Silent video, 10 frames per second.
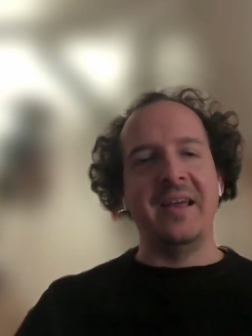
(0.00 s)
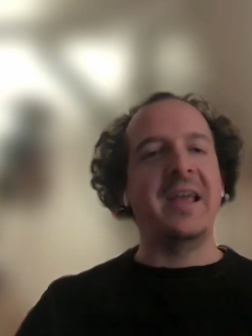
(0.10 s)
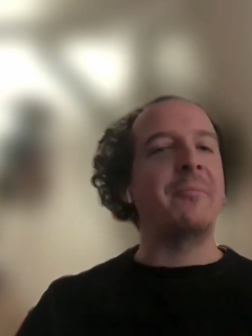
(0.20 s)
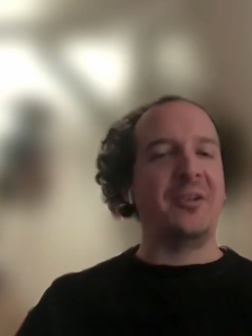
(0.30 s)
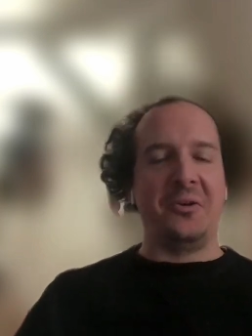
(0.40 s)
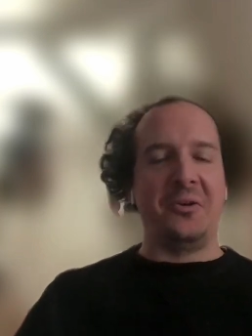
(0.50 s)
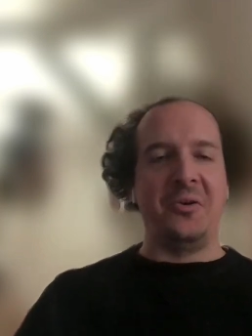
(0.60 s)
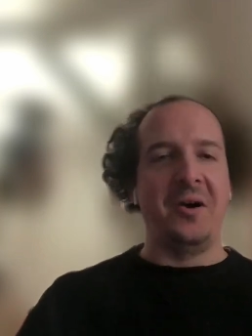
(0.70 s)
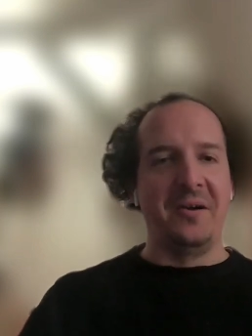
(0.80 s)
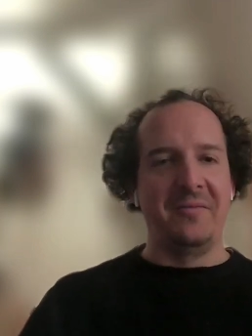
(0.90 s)
captured
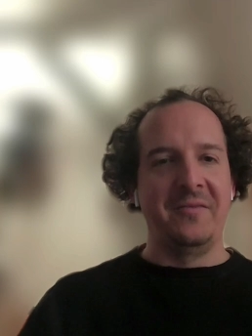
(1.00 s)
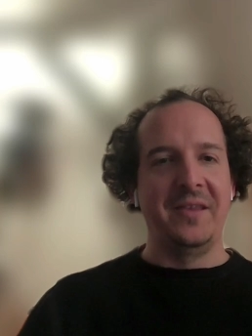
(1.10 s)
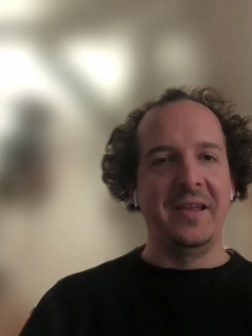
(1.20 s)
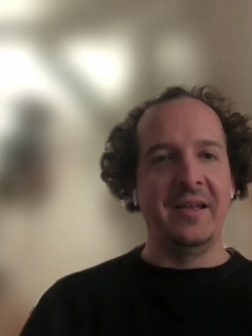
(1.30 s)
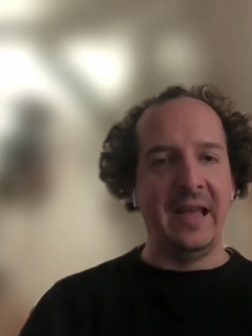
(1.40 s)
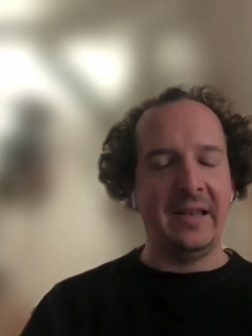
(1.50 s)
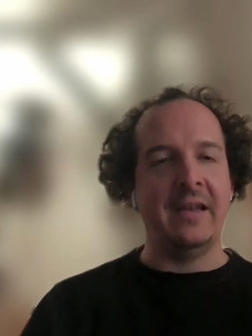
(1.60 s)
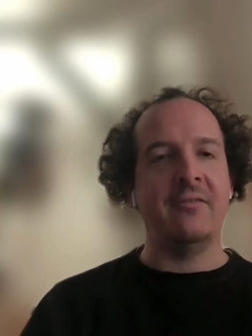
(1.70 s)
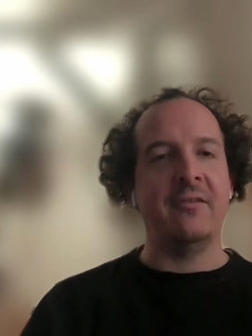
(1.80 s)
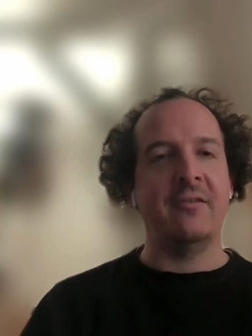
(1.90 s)
our
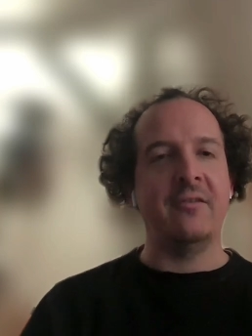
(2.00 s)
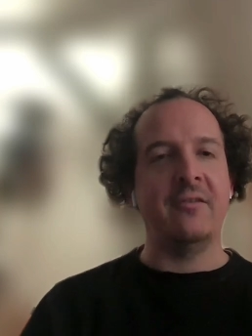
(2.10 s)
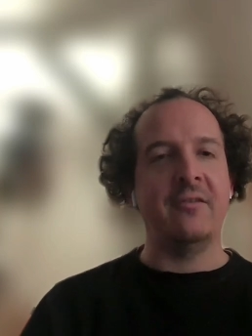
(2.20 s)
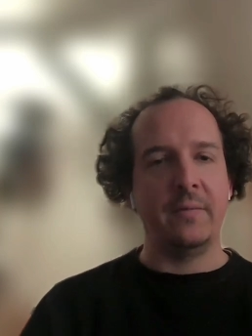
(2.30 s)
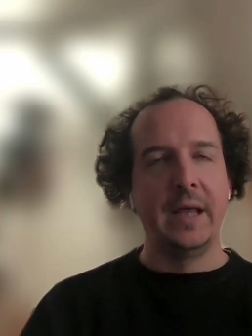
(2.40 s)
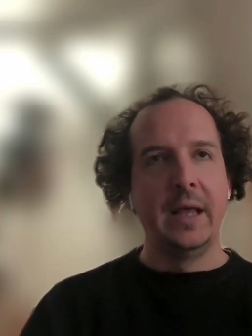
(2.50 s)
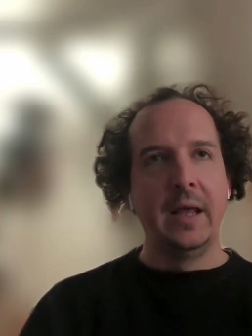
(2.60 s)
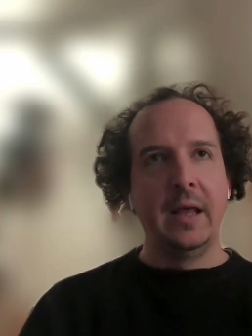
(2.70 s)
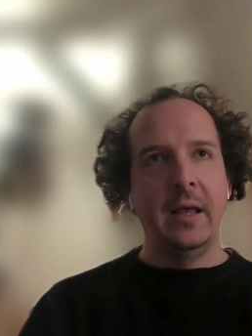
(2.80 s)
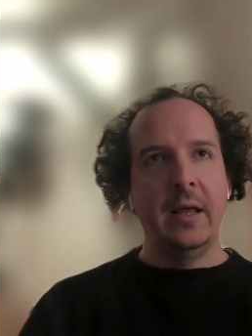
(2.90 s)
attention first.
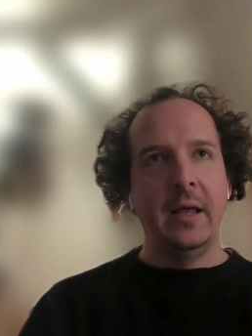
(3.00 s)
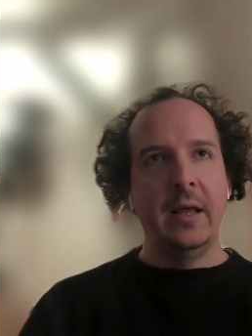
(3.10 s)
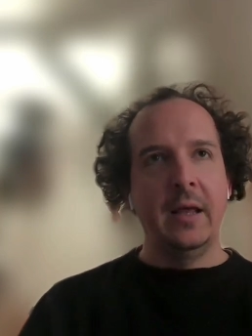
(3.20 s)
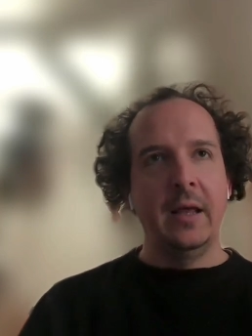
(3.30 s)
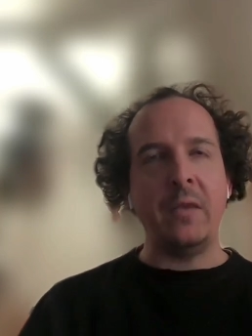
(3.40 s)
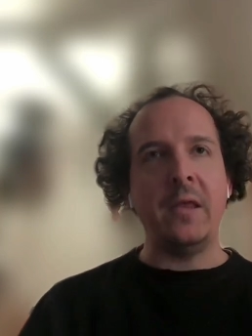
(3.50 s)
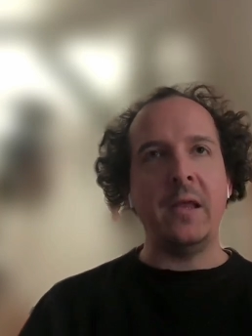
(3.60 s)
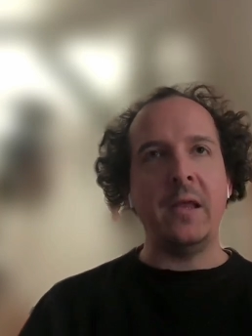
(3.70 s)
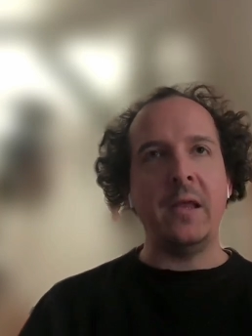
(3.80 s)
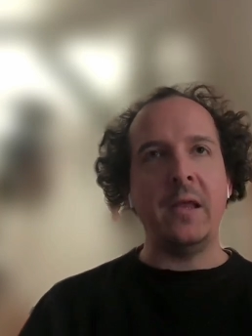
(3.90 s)
One thing
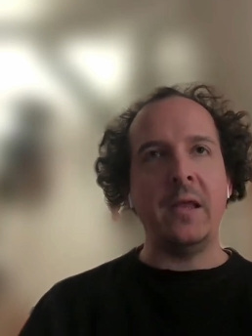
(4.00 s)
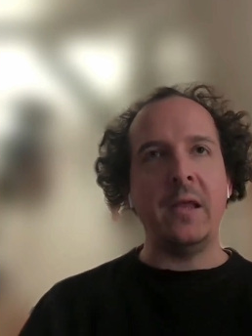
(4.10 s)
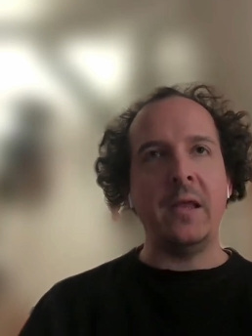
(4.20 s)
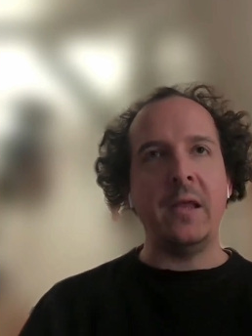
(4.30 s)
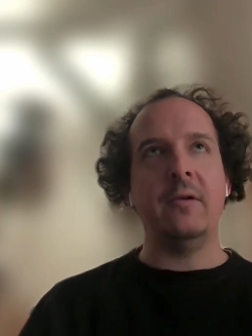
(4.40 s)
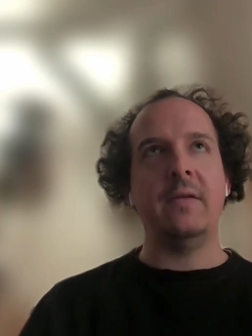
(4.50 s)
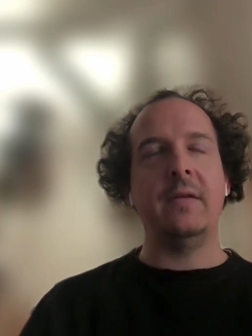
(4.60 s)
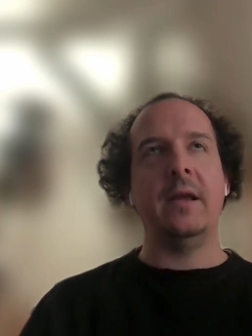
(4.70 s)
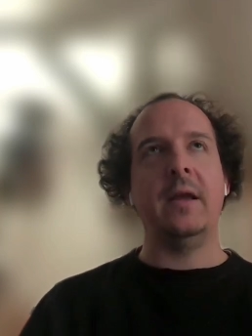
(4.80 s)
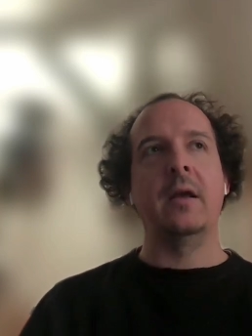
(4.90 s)
that is really
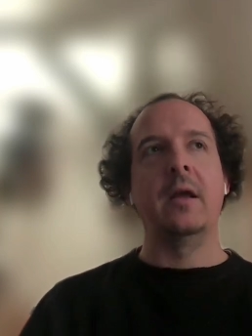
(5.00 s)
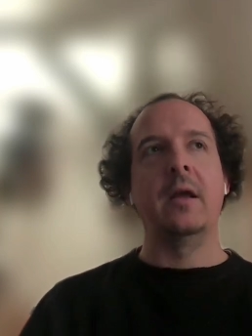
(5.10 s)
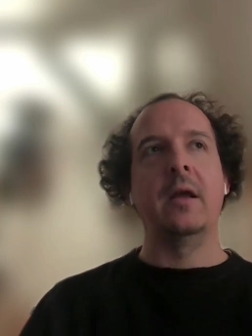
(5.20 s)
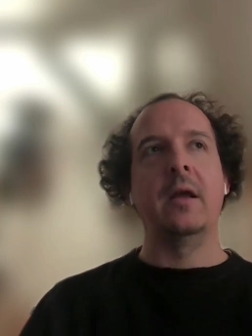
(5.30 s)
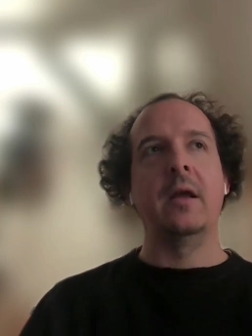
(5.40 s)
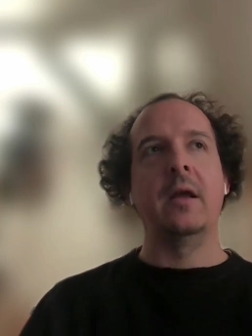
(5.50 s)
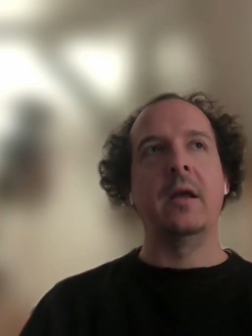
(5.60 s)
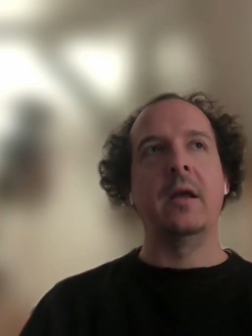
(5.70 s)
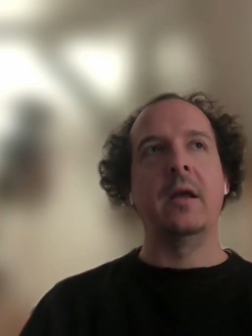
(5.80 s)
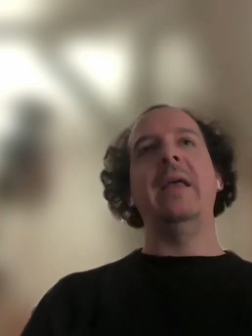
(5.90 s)
interesting
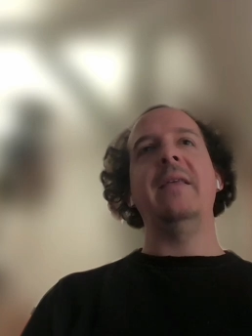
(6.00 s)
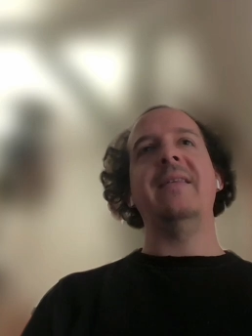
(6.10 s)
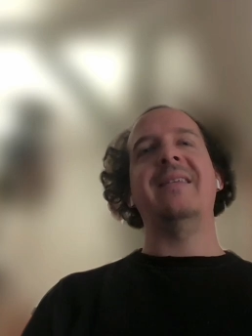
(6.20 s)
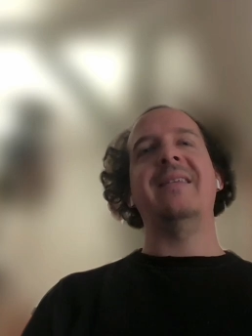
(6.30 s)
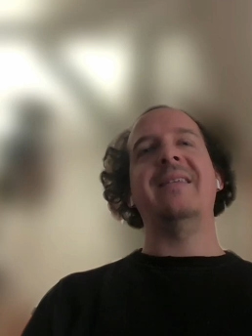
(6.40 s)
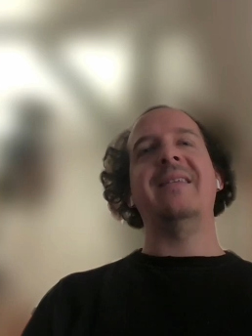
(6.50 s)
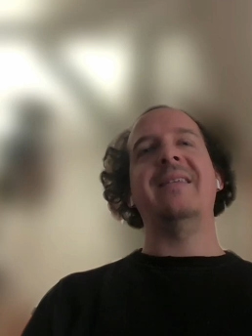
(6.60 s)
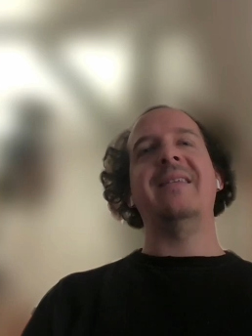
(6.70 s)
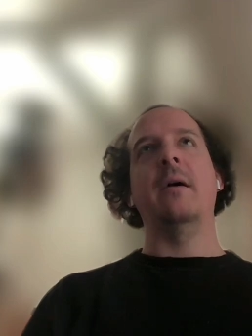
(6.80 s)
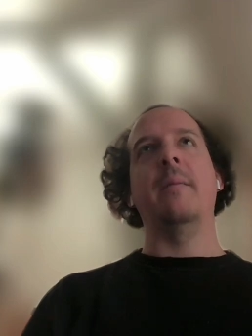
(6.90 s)
is
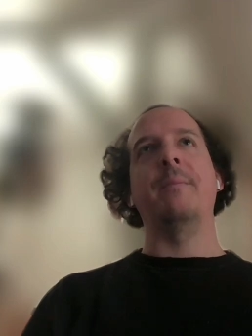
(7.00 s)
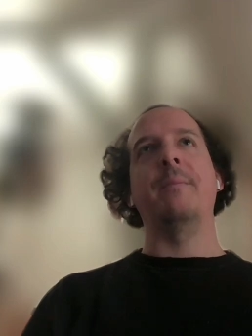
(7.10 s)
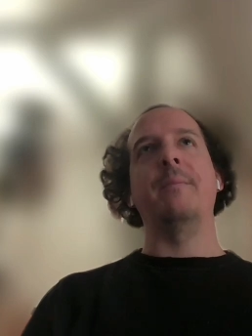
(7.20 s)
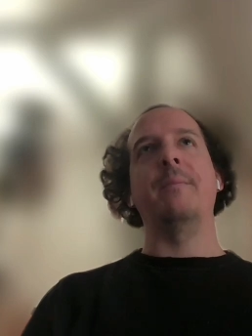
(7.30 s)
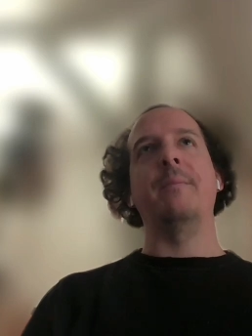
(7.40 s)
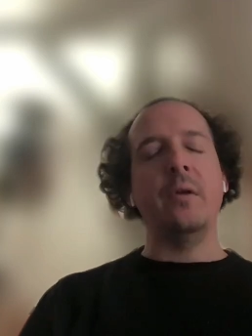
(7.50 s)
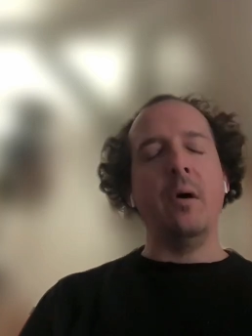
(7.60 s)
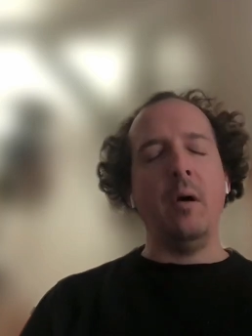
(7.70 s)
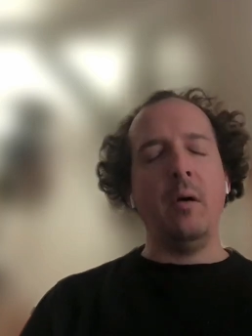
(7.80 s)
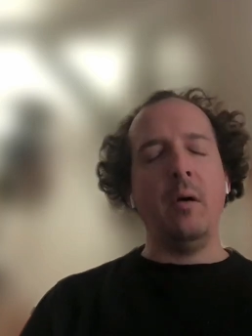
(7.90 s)
the use
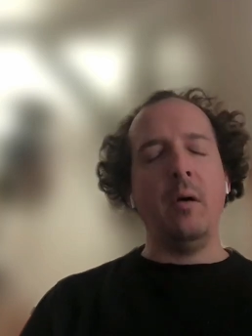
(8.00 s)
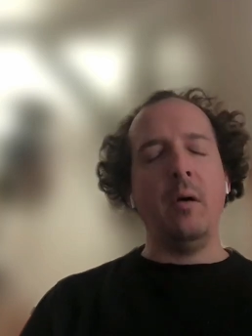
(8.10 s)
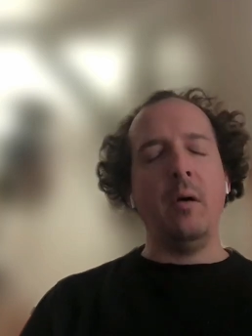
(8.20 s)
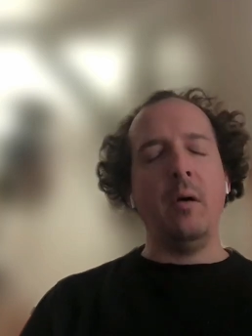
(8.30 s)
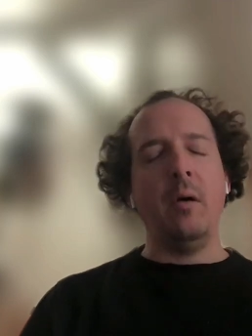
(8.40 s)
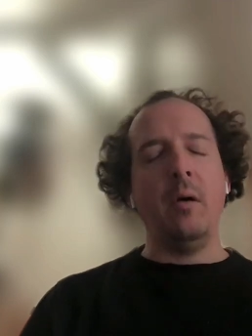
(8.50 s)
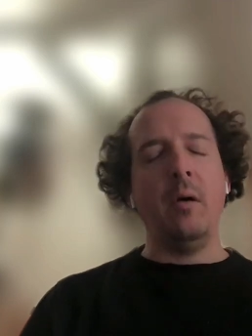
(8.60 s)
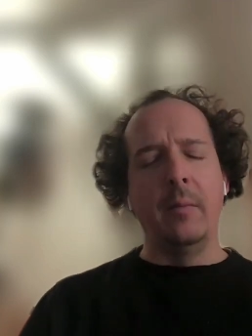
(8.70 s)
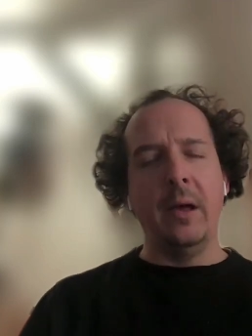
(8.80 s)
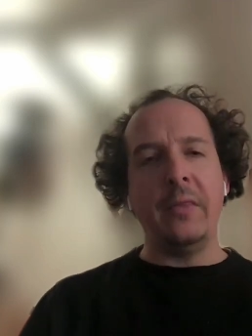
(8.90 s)
of
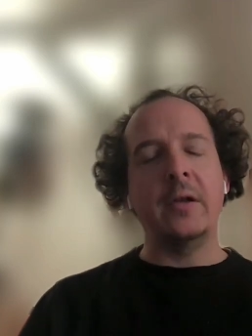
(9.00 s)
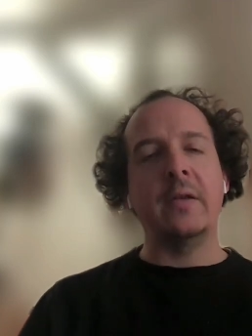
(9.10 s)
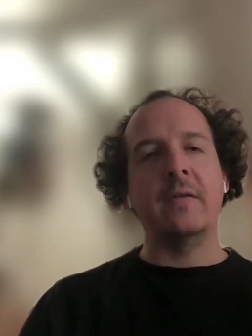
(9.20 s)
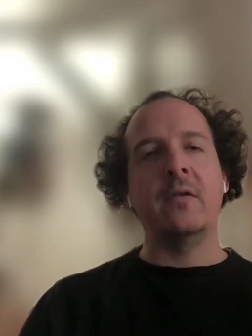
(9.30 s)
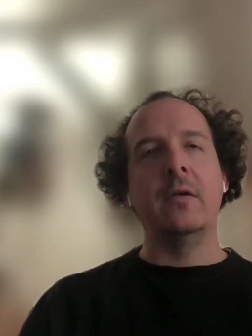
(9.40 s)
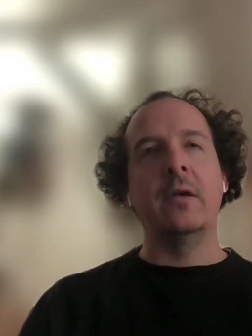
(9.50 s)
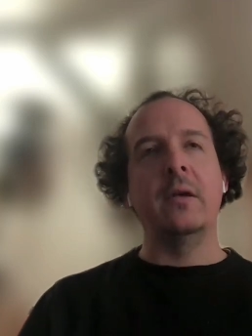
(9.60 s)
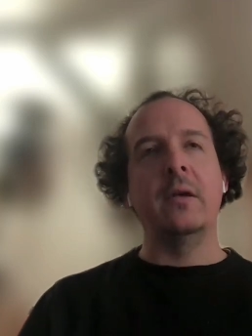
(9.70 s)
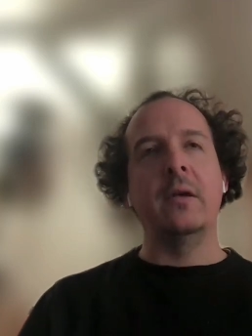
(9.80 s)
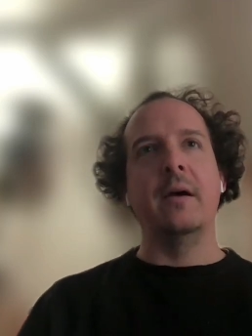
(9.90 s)
a method that
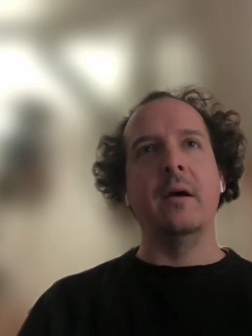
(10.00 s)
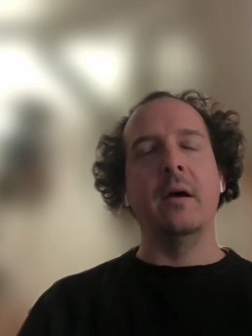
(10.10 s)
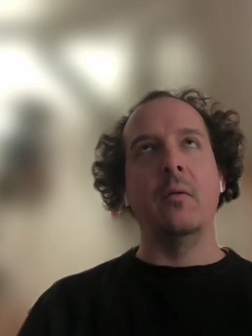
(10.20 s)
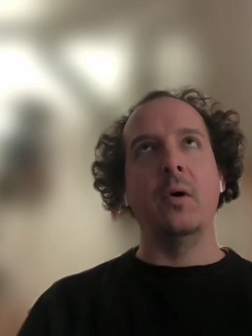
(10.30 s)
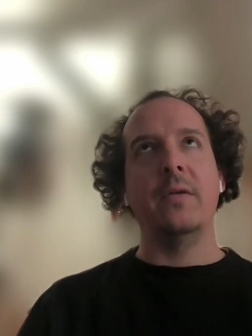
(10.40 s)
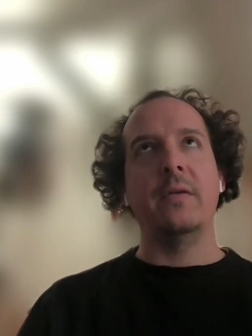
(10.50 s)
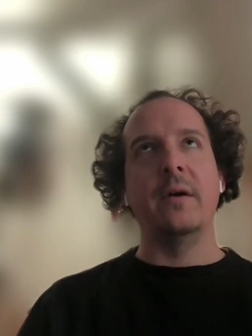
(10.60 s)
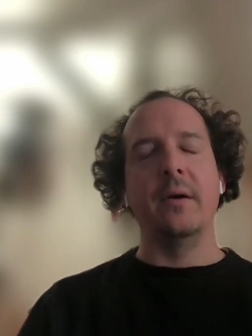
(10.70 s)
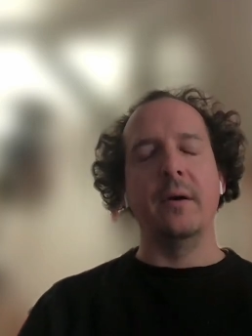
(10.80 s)
was